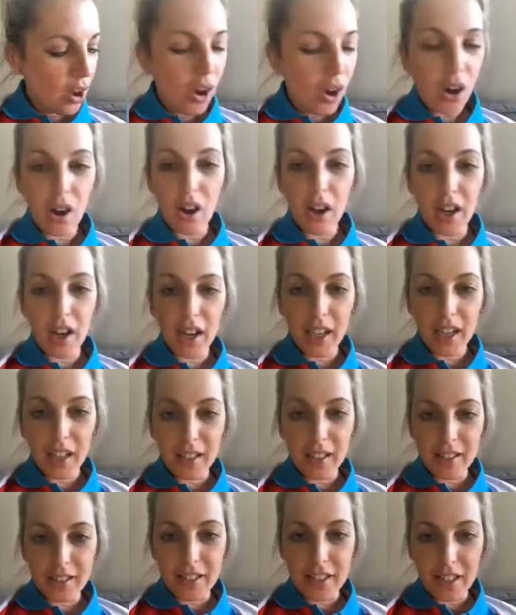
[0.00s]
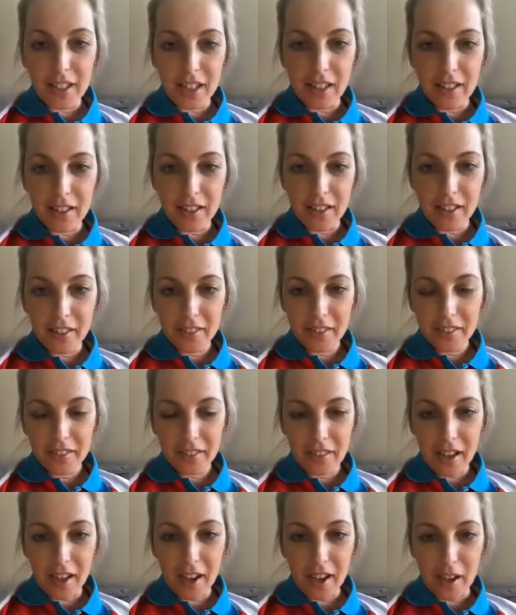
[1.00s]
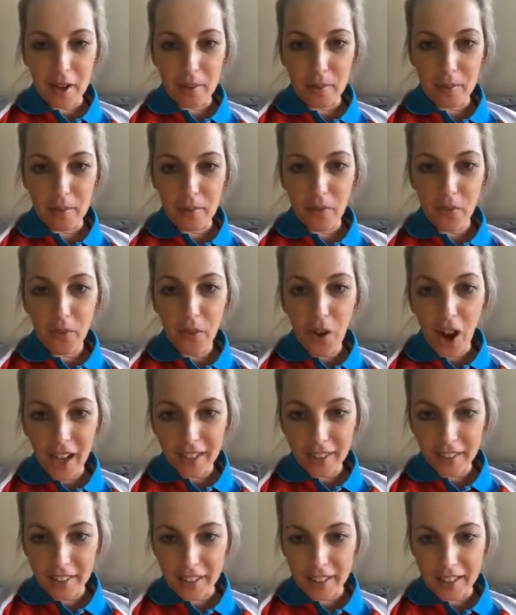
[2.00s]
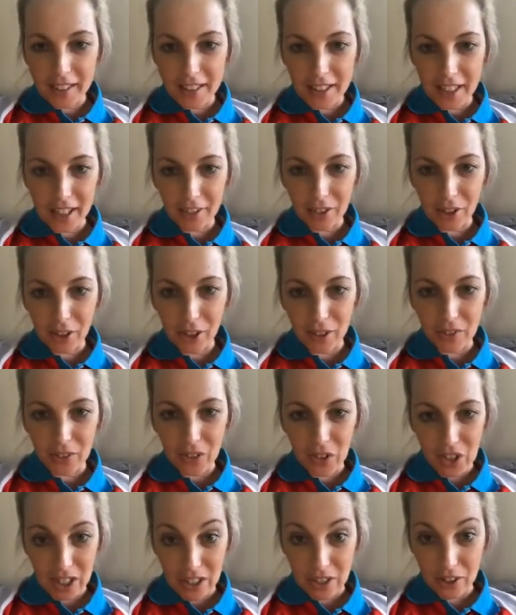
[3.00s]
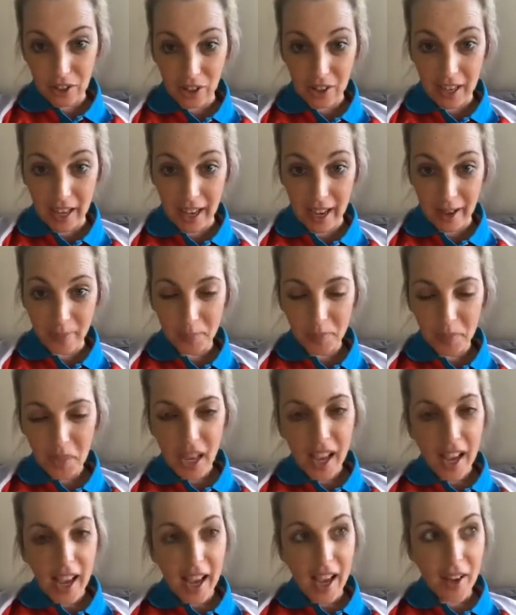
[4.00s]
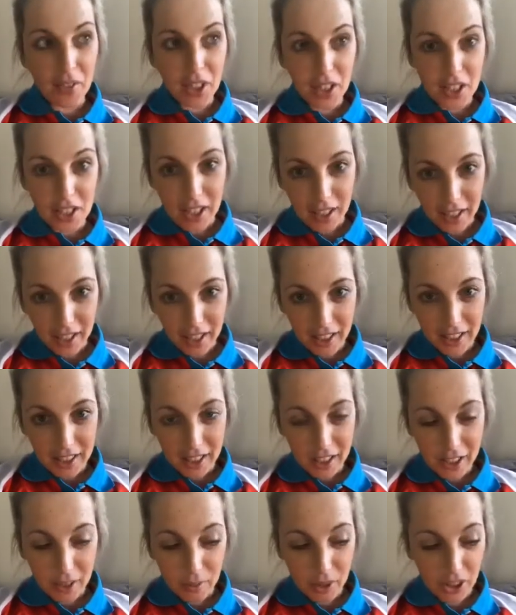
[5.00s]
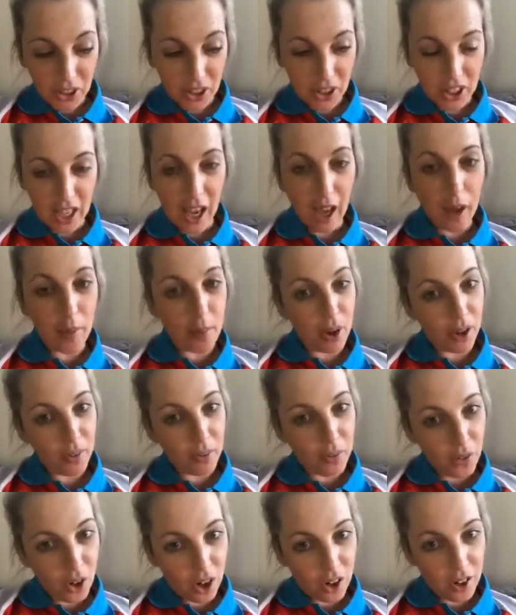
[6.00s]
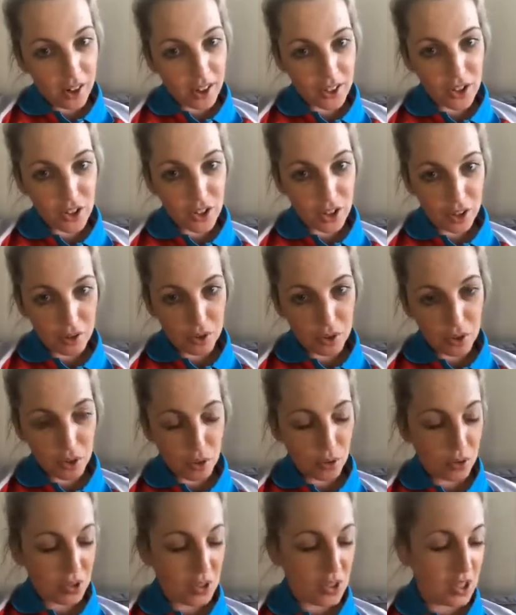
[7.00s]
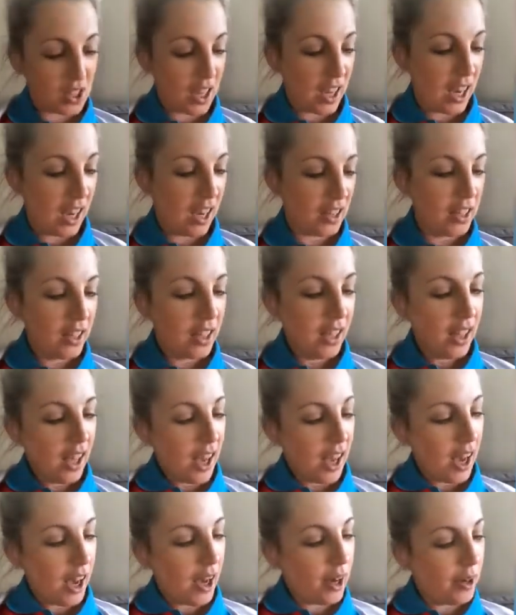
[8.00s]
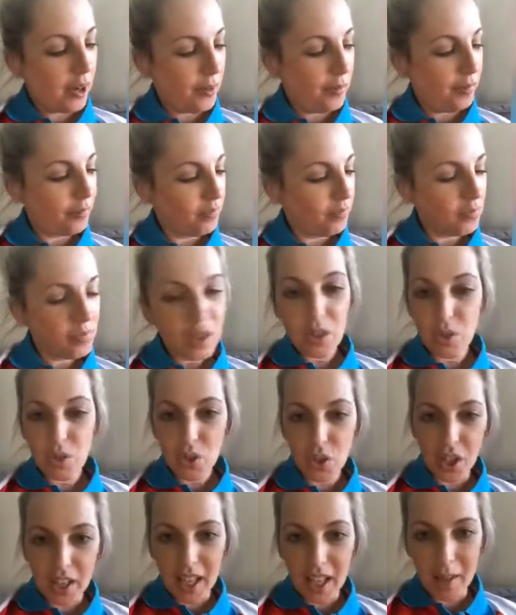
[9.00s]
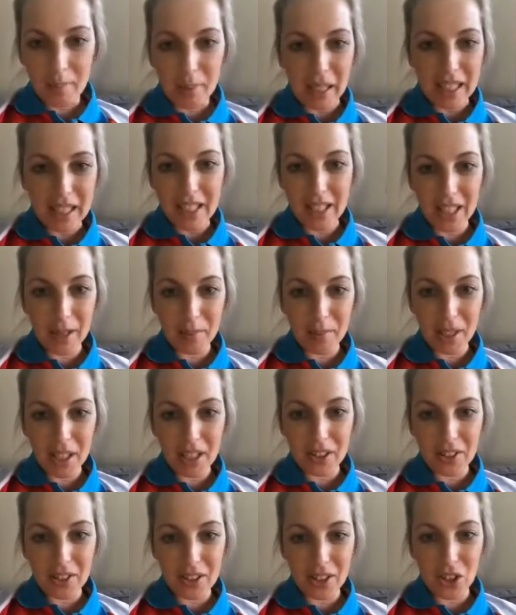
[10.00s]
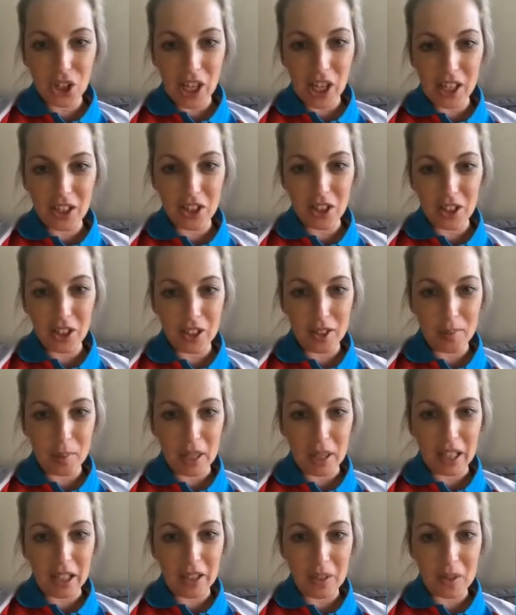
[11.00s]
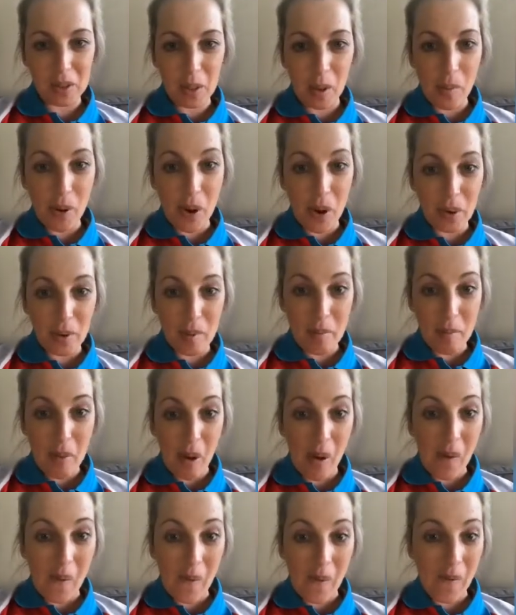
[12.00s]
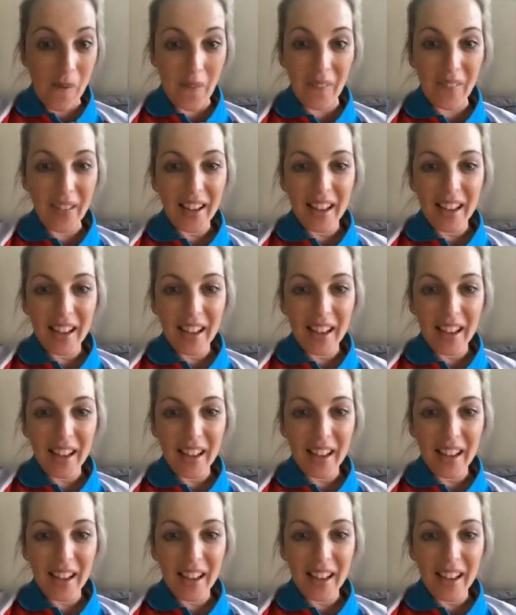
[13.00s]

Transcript: I did finally download the TikTok app. Haven't done anything with it yet, but I've got it, so it's a good start. So yeah, please send me your suggestions because I want more.